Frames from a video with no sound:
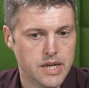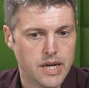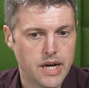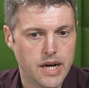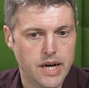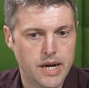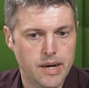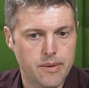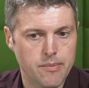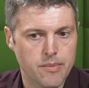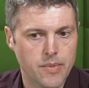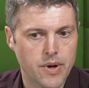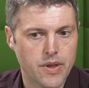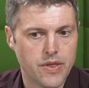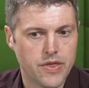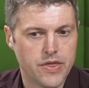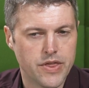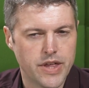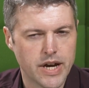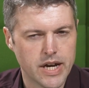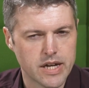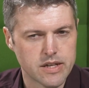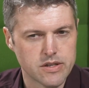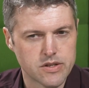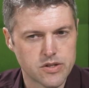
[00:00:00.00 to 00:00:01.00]

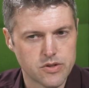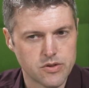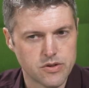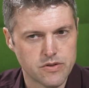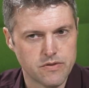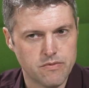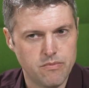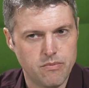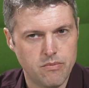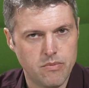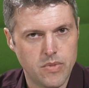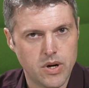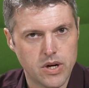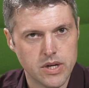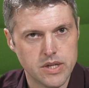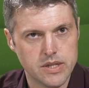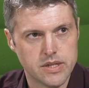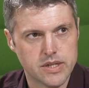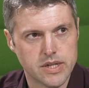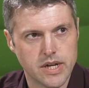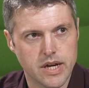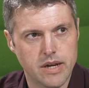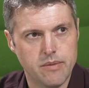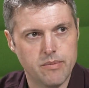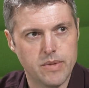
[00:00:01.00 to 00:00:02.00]
That sort of
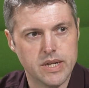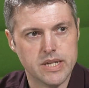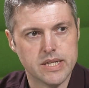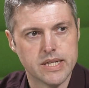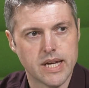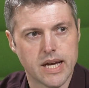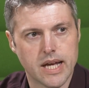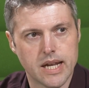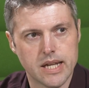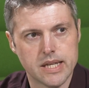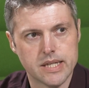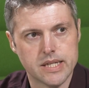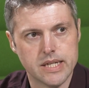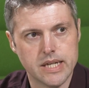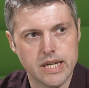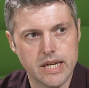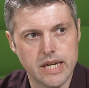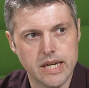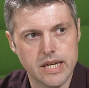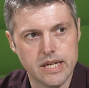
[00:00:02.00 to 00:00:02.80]
mindset and mentality